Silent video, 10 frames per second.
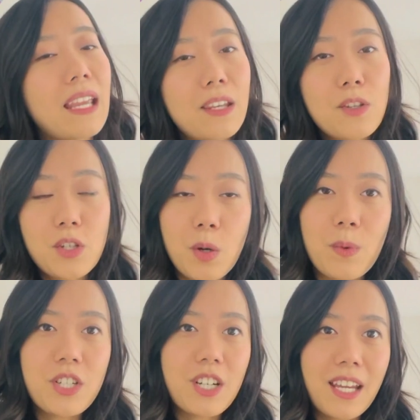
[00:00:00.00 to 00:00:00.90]
Thank you so
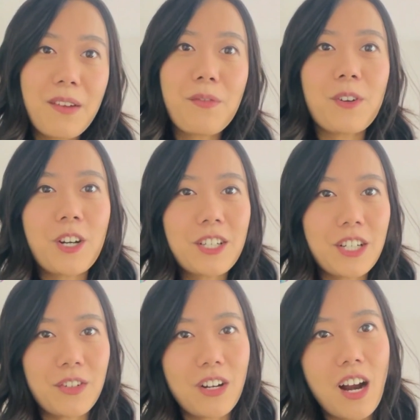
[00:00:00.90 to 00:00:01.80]
much again for your
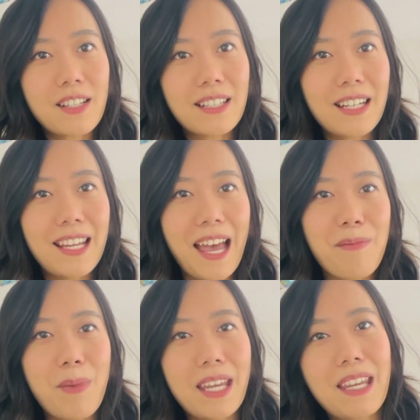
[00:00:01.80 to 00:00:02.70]
generosity
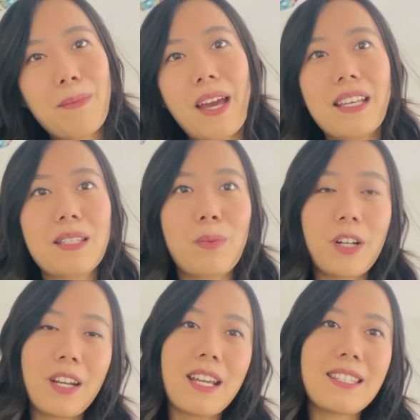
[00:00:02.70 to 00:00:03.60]
and making my
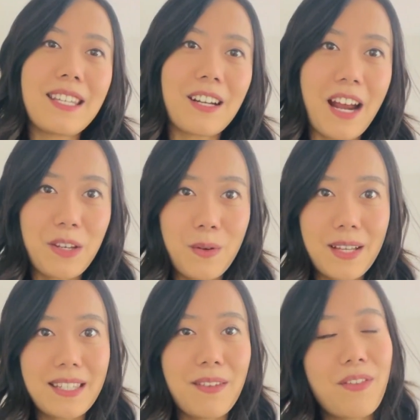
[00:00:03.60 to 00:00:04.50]
experience here at
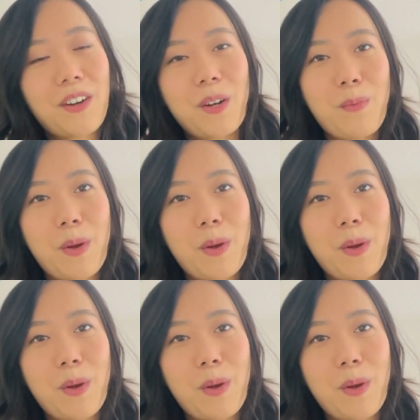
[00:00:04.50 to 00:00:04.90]
USC very